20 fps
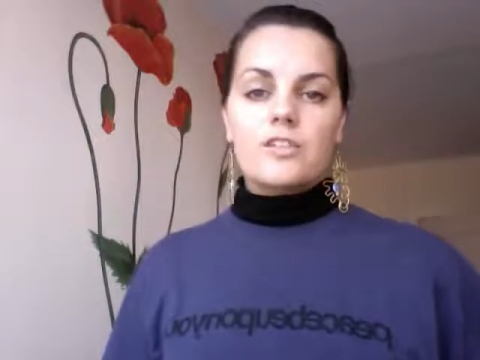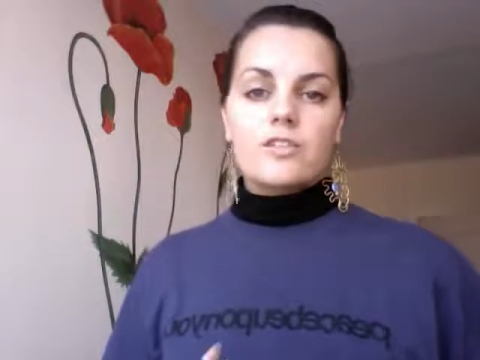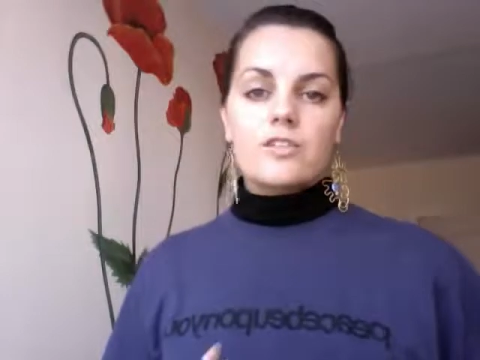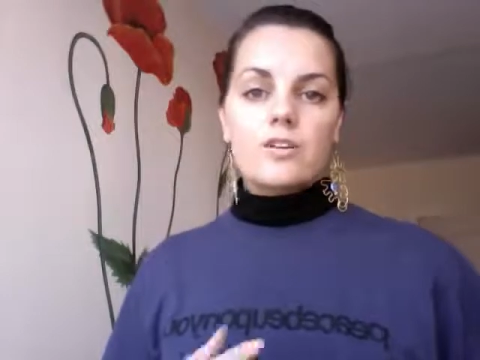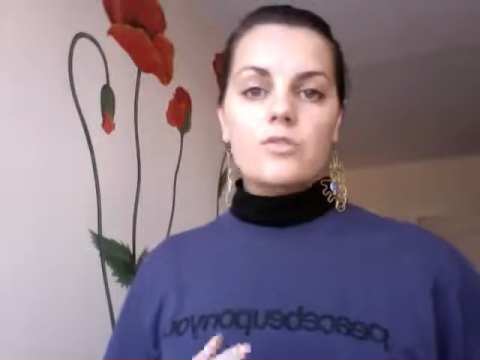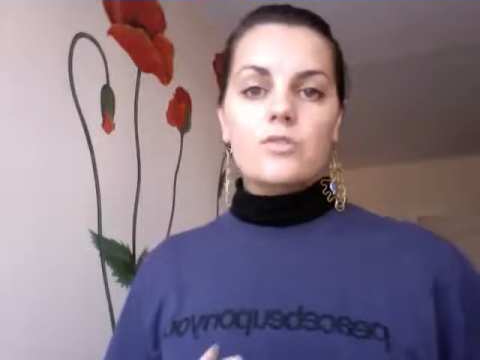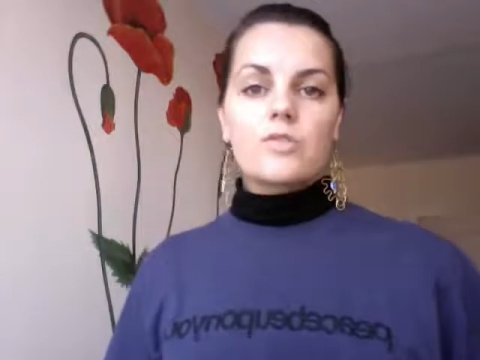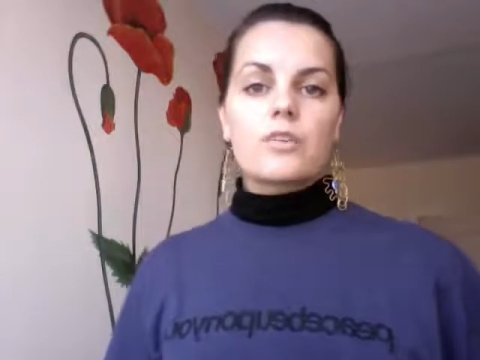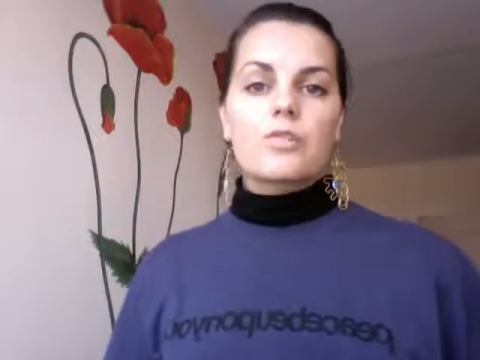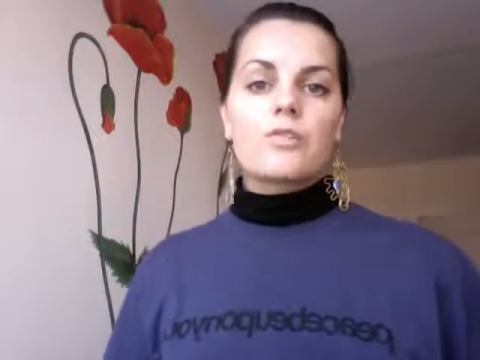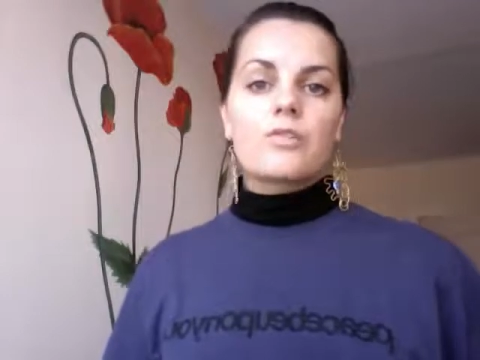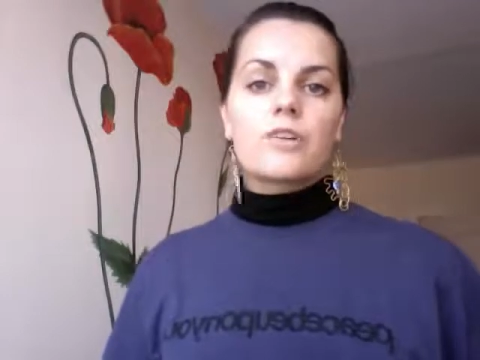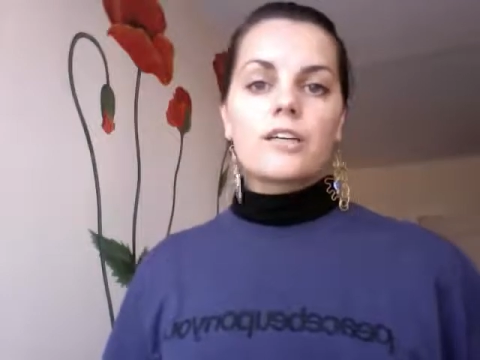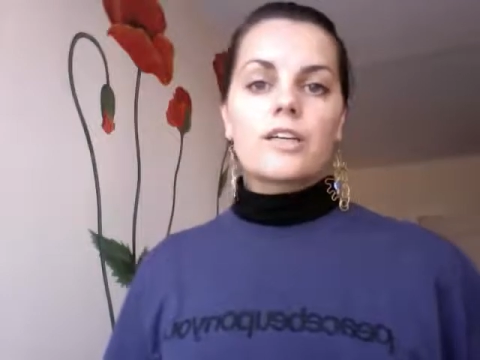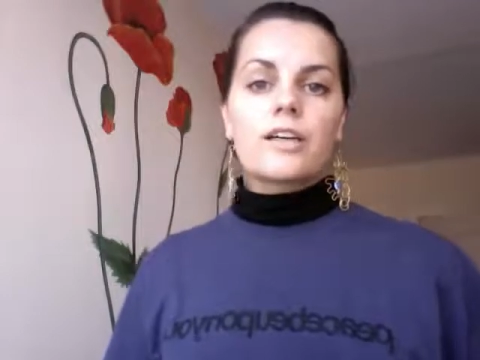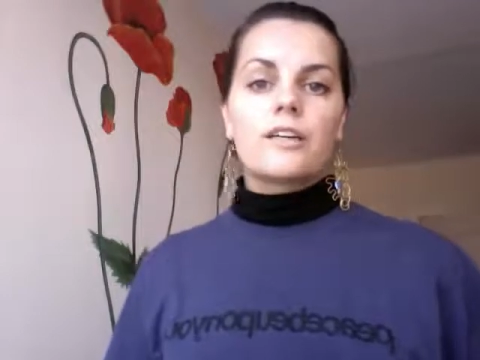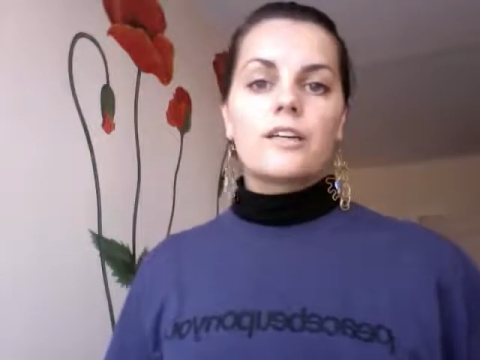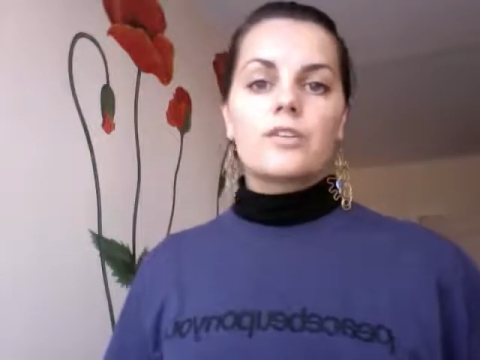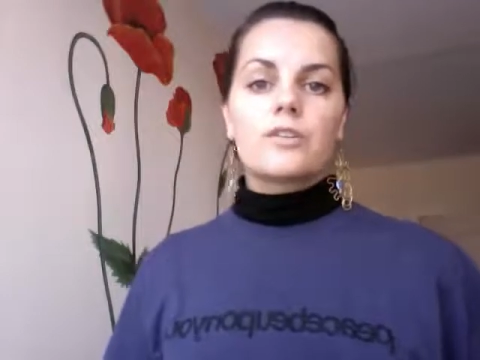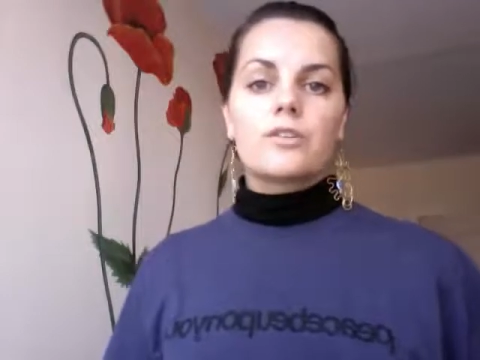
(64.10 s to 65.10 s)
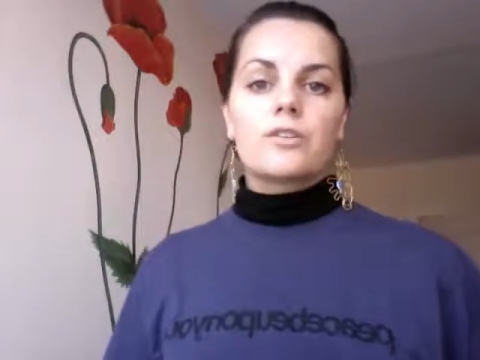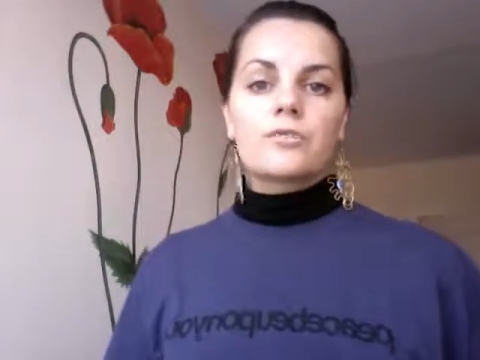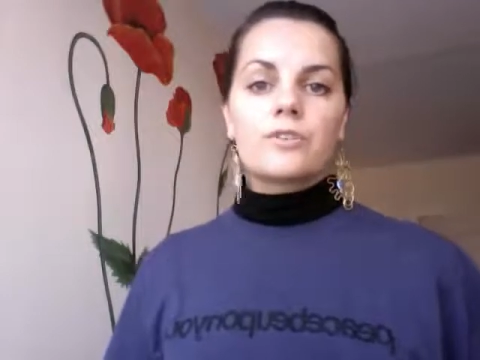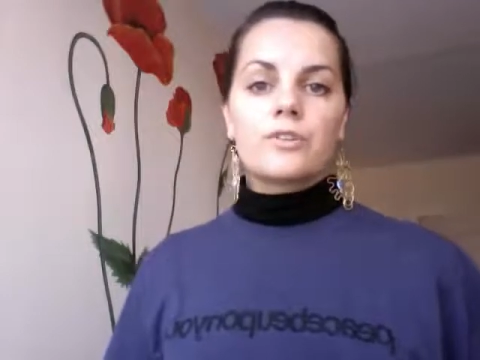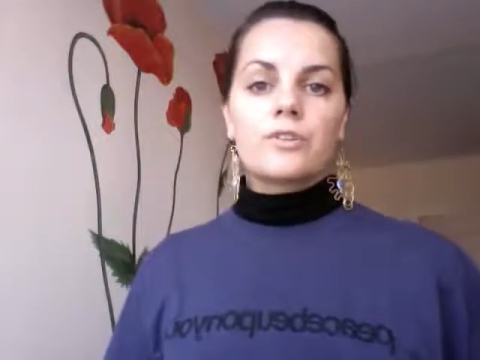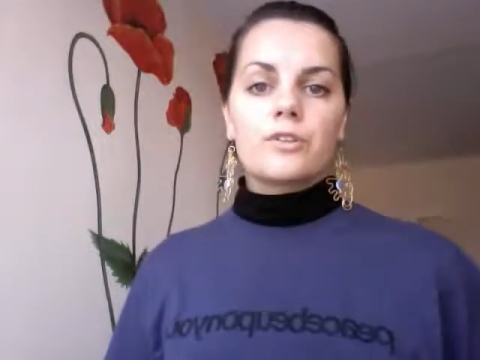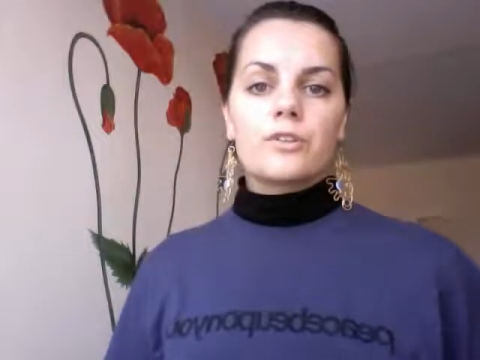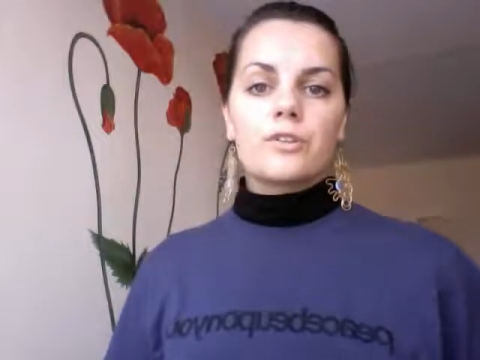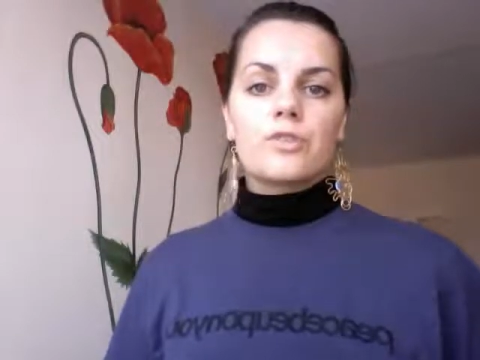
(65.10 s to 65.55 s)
is also a kind of uh,